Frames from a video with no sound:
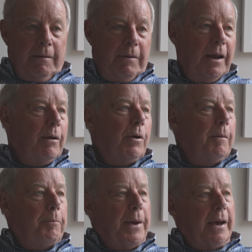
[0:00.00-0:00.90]

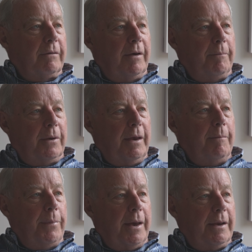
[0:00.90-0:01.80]
anyway, packed up,
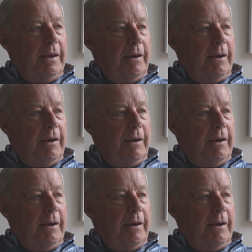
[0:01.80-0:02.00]
came back yeah.